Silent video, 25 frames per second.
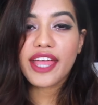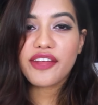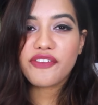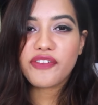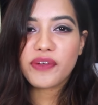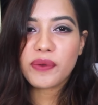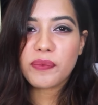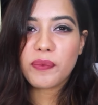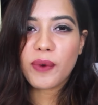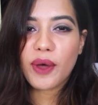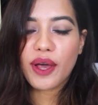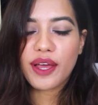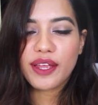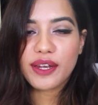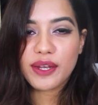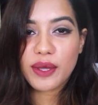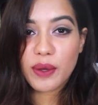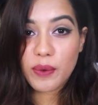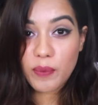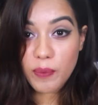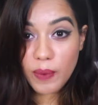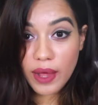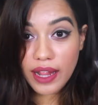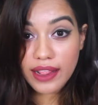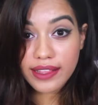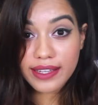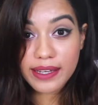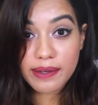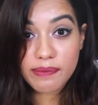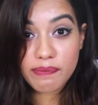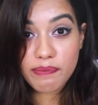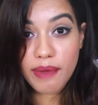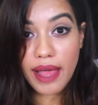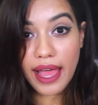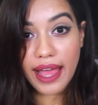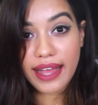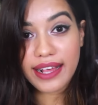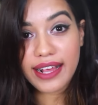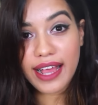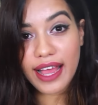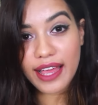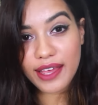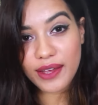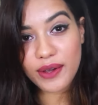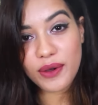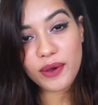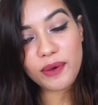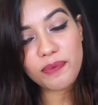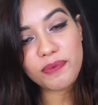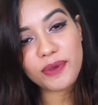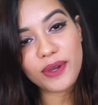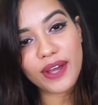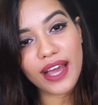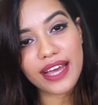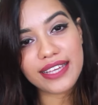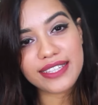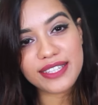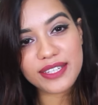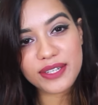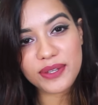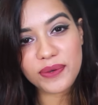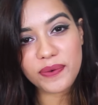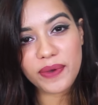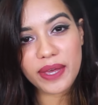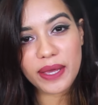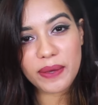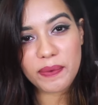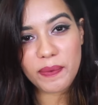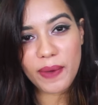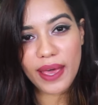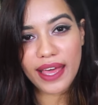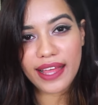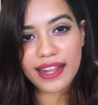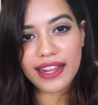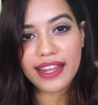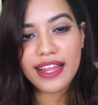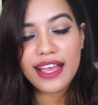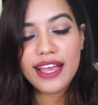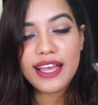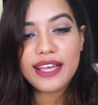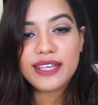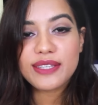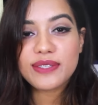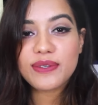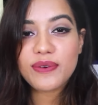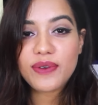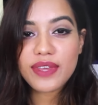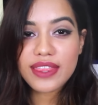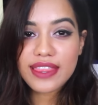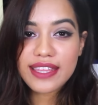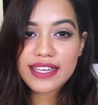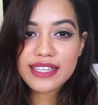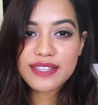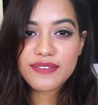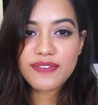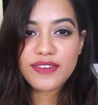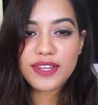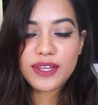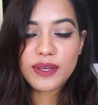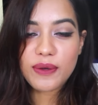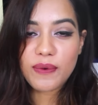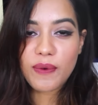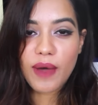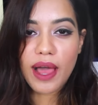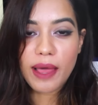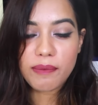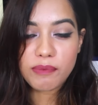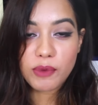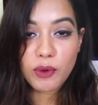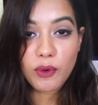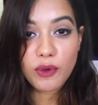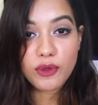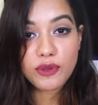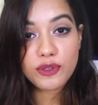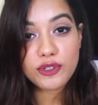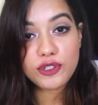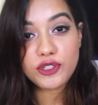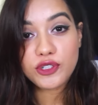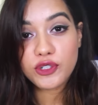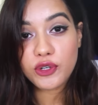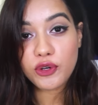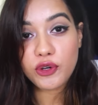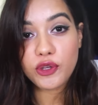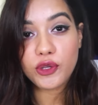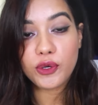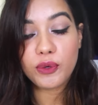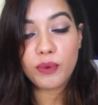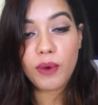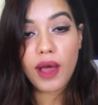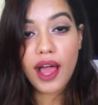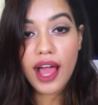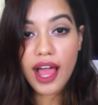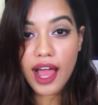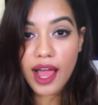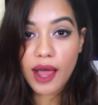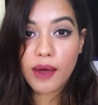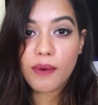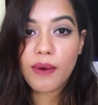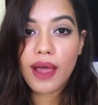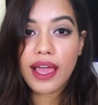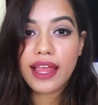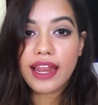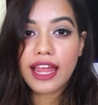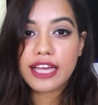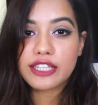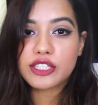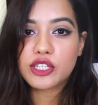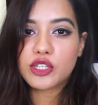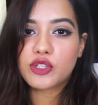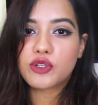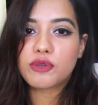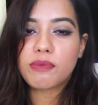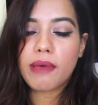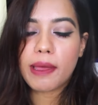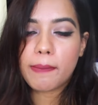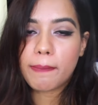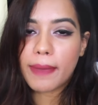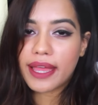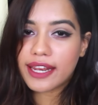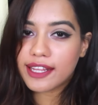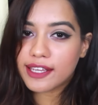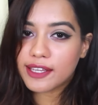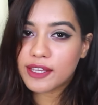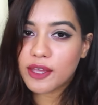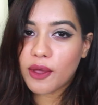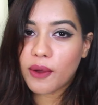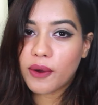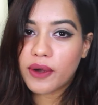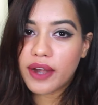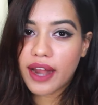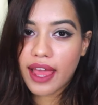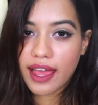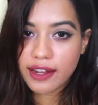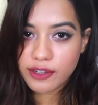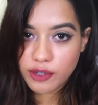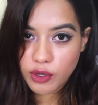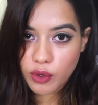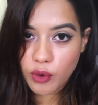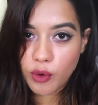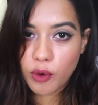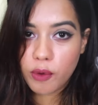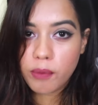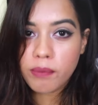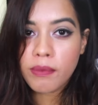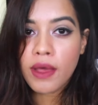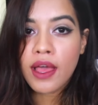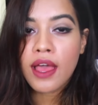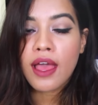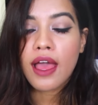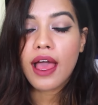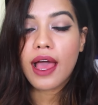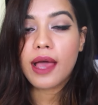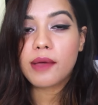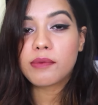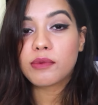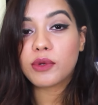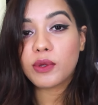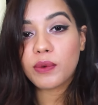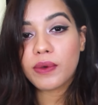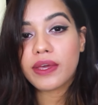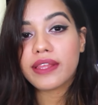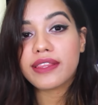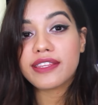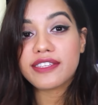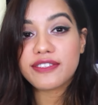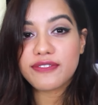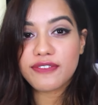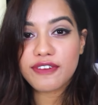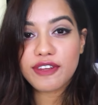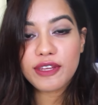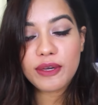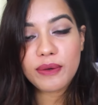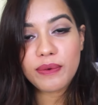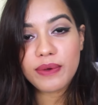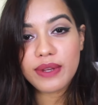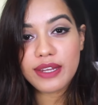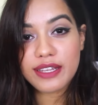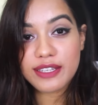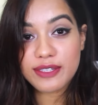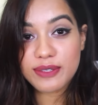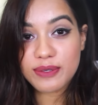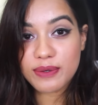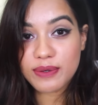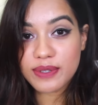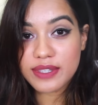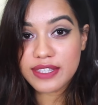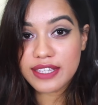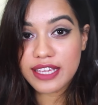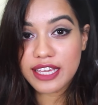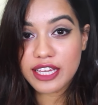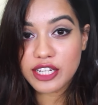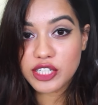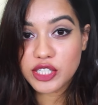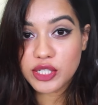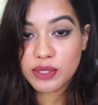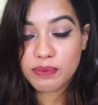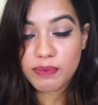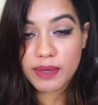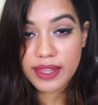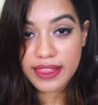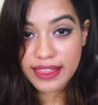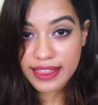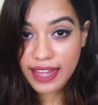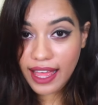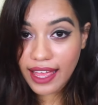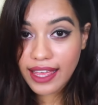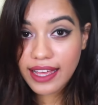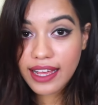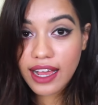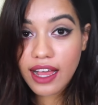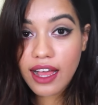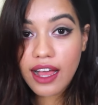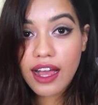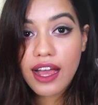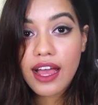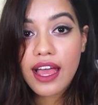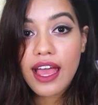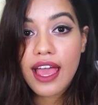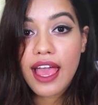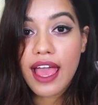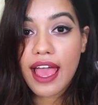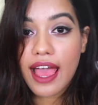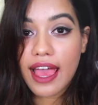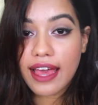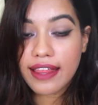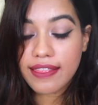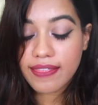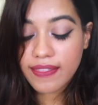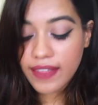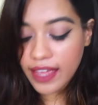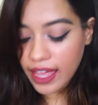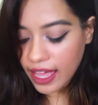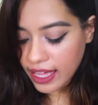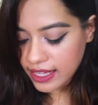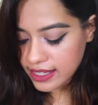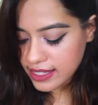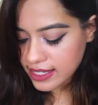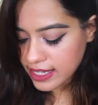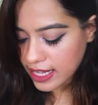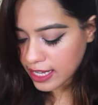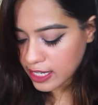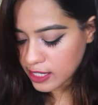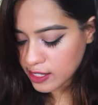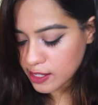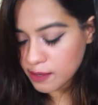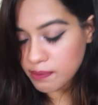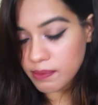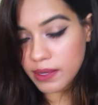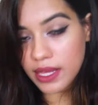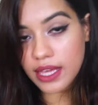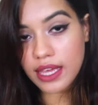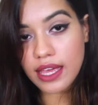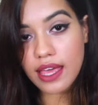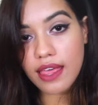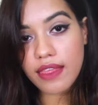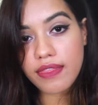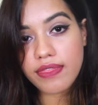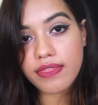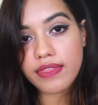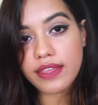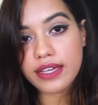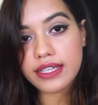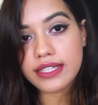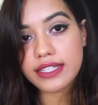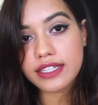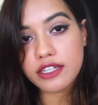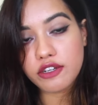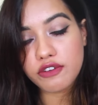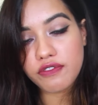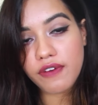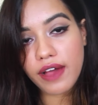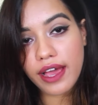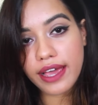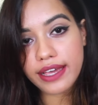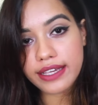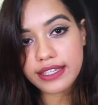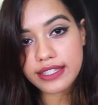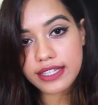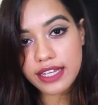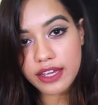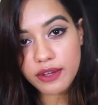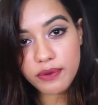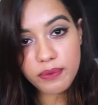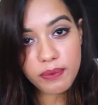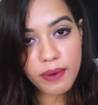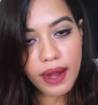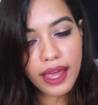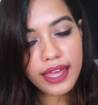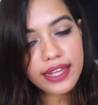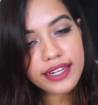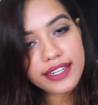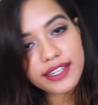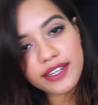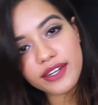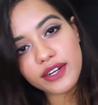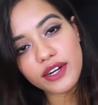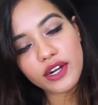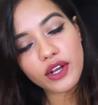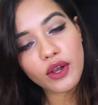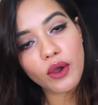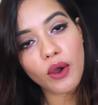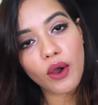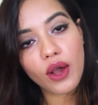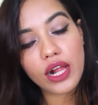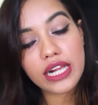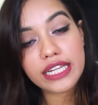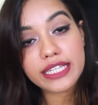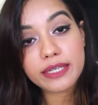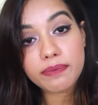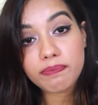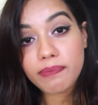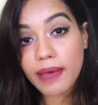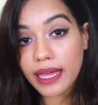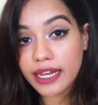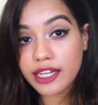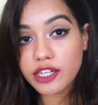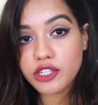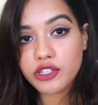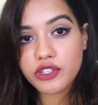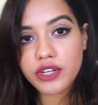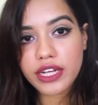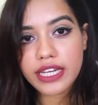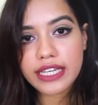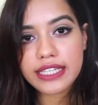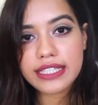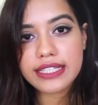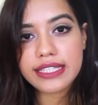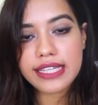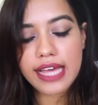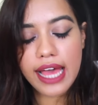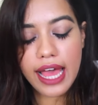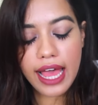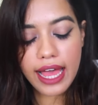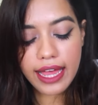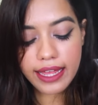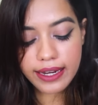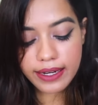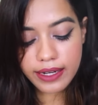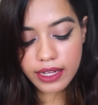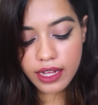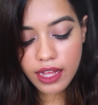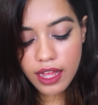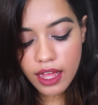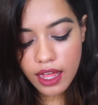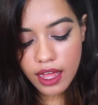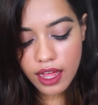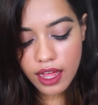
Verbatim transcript: Hi everyone, welcome back. I hope you guys are doing well. So in this video, I'm going to show you how I like to do my pedicure at home. I'm doing this video in association with Nykaa, and they had sent me this device right here called Peditrix, and